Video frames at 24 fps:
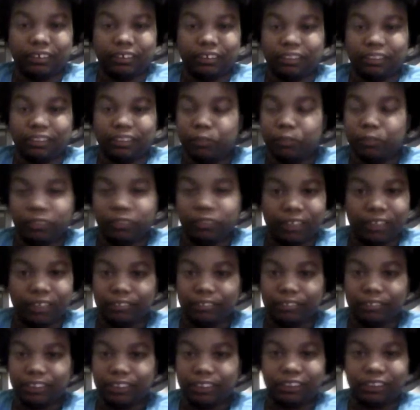Because the most of the
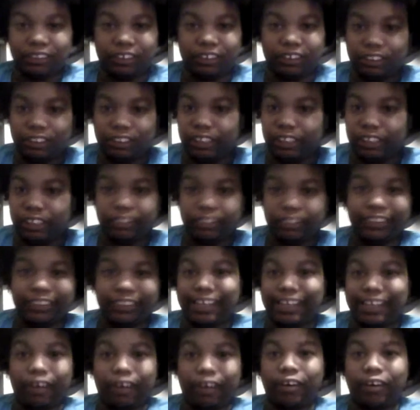conversation, she's staring
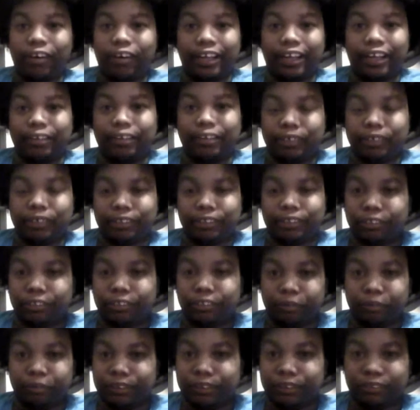dead hard at him, and then
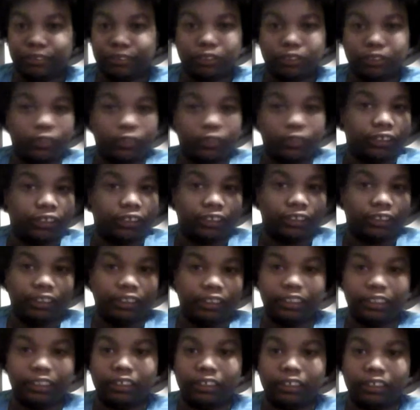he brings up the sword, and she
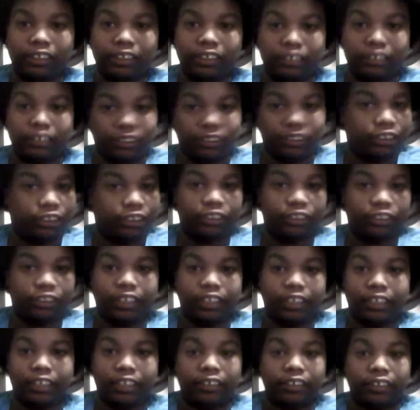doesn't look. She turns her
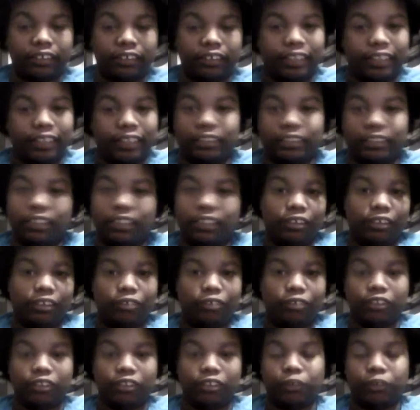head and, like,
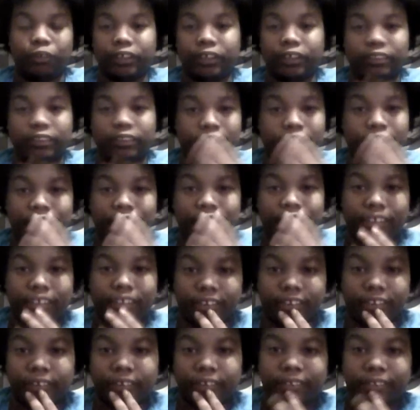really quick, and it's like,
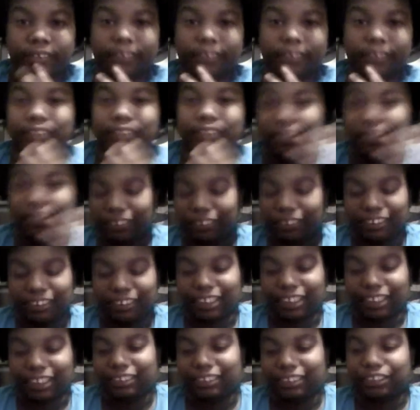no, no. Like, you
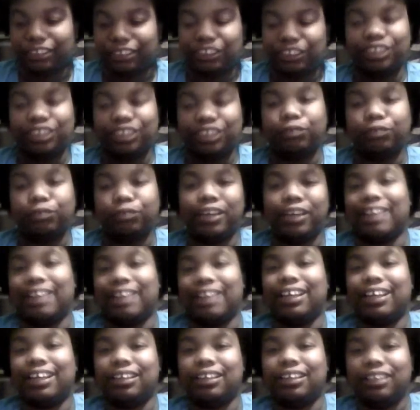kind of tell she doesn't want to have
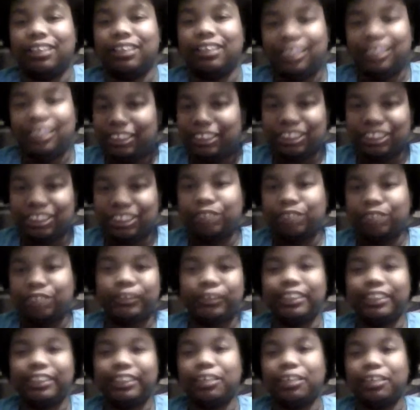that. She doesn't
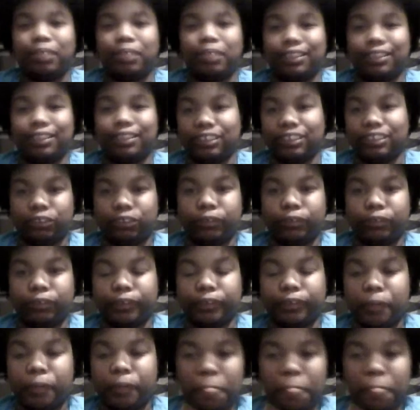want to think about that sword.